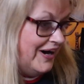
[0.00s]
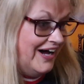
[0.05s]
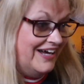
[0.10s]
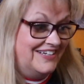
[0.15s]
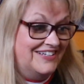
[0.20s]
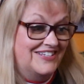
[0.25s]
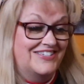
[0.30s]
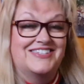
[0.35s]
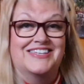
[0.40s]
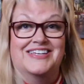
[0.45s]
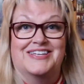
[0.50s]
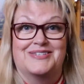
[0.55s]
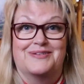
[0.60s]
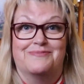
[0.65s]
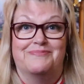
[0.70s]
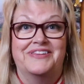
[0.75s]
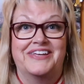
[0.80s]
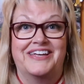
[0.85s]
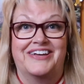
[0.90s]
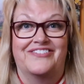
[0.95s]
I can see
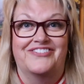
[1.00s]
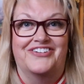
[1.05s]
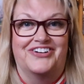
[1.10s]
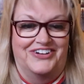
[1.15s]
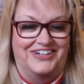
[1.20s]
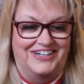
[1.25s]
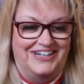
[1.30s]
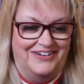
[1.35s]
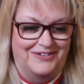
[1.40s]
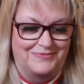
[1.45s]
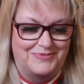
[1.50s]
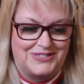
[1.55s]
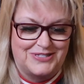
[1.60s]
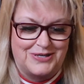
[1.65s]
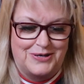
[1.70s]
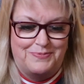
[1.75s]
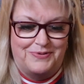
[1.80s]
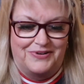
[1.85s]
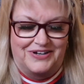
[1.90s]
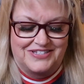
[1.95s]
something I've got in here. I'm
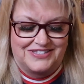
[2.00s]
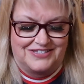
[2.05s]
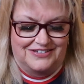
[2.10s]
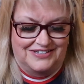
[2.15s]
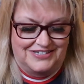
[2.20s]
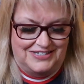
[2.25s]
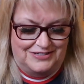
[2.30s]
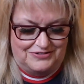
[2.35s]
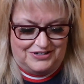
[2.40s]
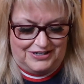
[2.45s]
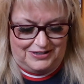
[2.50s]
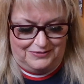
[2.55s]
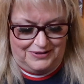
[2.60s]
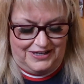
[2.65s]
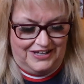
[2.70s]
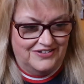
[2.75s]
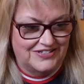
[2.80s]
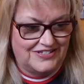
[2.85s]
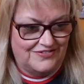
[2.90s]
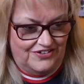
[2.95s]
super excited. Right, what
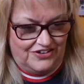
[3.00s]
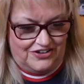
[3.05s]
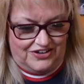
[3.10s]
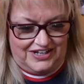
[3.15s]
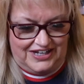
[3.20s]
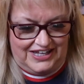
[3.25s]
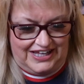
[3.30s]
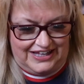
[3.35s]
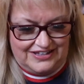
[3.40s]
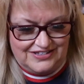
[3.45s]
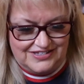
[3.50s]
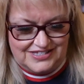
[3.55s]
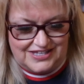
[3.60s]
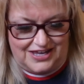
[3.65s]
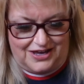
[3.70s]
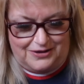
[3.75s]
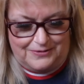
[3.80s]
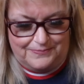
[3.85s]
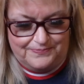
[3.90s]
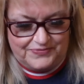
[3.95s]
else have I got in here? So
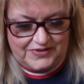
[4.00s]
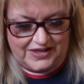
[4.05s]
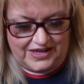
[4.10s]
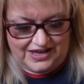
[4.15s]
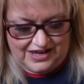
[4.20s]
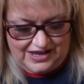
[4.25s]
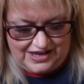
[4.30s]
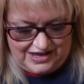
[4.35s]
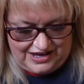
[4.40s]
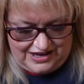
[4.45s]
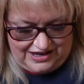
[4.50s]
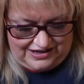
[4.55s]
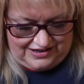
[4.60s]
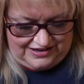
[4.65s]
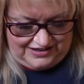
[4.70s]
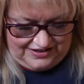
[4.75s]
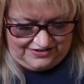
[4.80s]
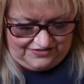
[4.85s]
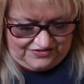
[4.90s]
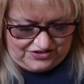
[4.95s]

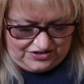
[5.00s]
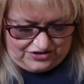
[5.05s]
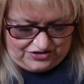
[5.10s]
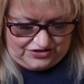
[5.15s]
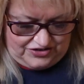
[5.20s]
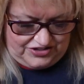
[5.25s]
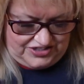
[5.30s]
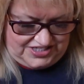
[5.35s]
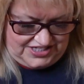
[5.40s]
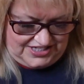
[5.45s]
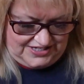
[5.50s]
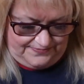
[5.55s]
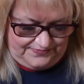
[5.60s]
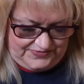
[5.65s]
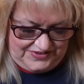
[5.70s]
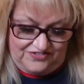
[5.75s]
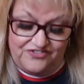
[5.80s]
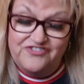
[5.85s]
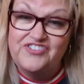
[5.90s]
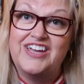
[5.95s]
I have got,
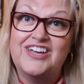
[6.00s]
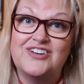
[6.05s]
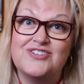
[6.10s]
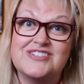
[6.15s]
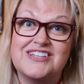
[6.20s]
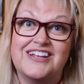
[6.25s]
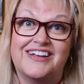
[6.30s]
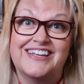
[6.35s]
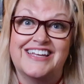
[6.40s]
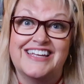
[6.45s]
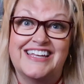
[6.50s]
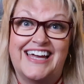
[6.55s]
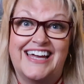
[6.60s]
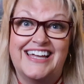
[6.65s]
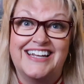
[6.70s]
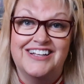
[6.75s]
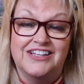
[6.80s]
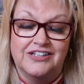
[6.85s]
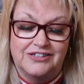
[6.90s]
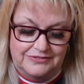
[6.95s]
feels like a
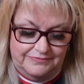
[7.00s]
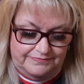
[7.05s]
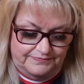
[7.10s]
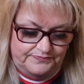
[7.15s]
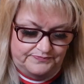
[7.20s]
candle.